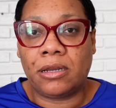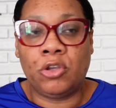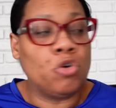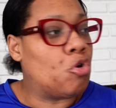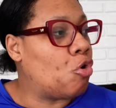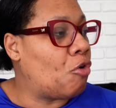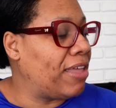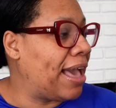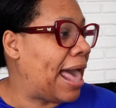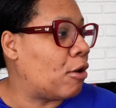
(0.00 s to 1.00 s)
you don't know if
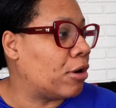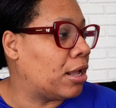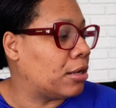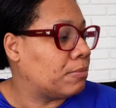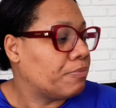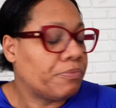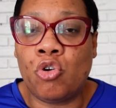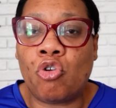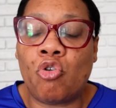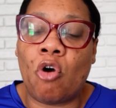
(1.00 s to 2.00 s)
they got on a
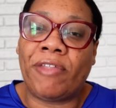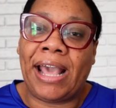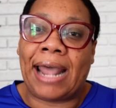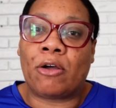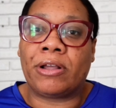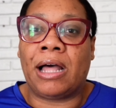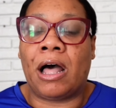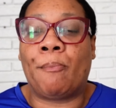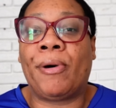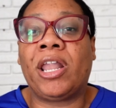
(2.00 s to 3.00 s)
you don't know if they got on
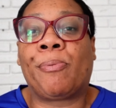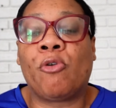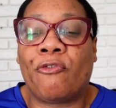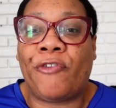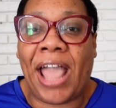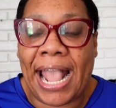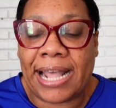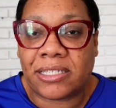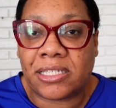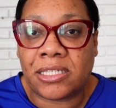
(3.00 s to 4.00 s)
a bulletproof
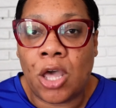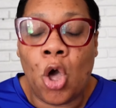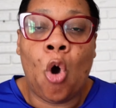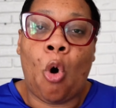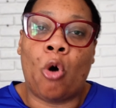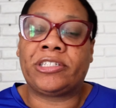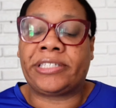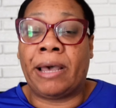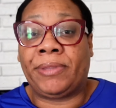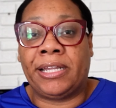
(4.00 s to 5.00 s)
vest or
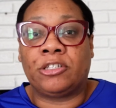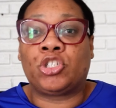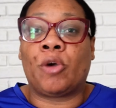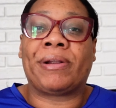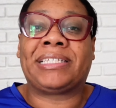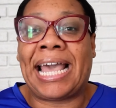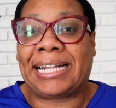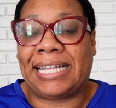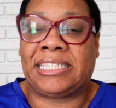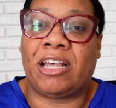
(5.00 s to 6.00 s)
something to
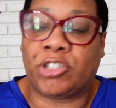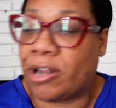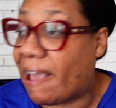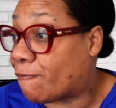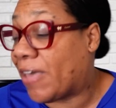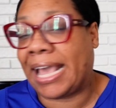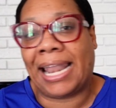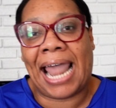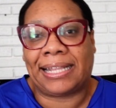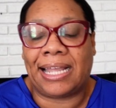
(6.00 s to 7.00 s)
protect themselves, so they fake it
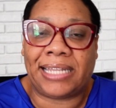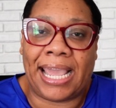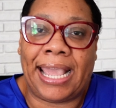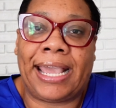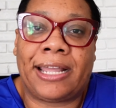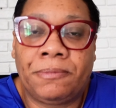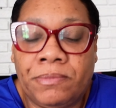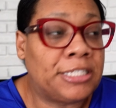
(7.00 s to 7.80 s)
like they dead.